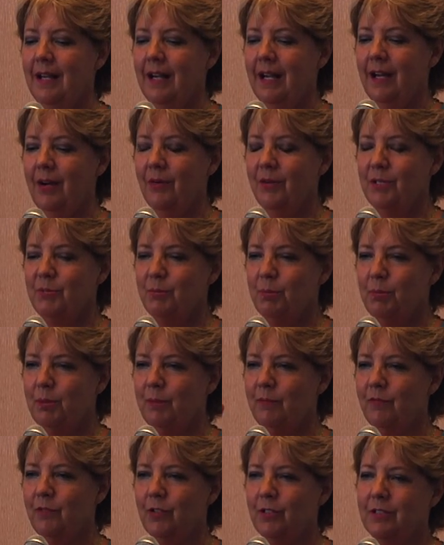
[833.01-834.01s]
I always would
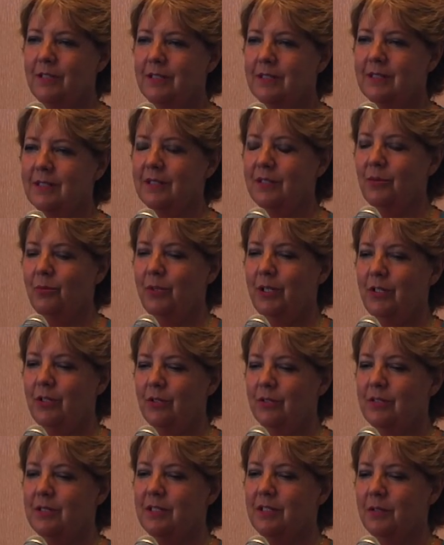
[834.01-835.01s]
put verses in the
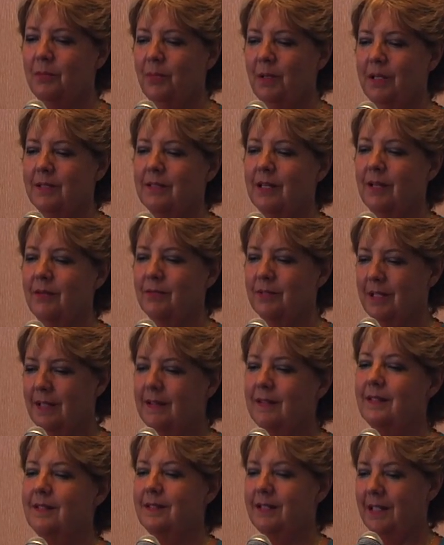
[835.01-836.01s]
windowsill because I was
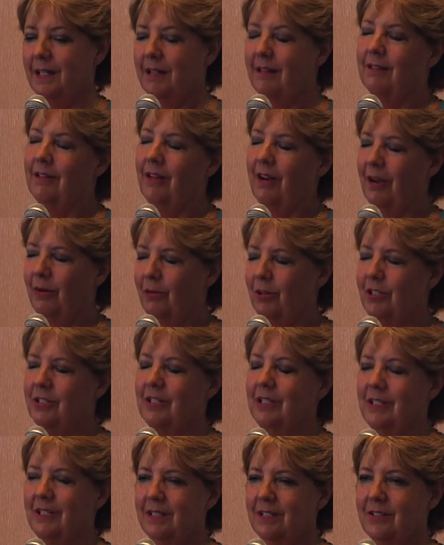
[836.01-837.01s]
at the sink a lot
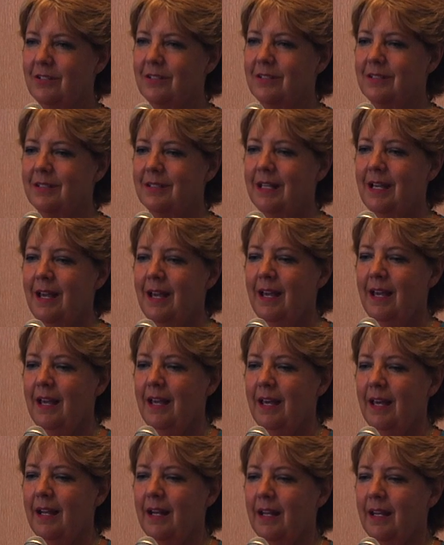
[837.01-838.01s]
washing dishes.
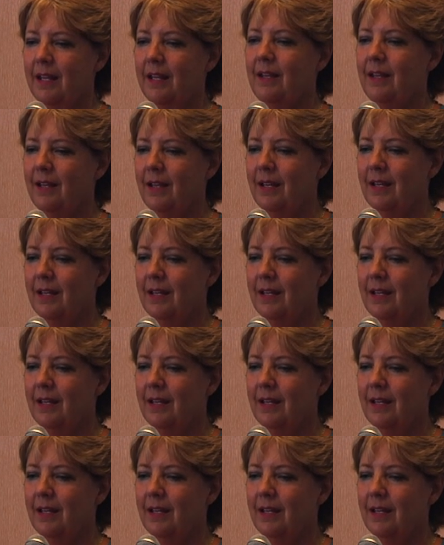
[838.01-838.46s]
And I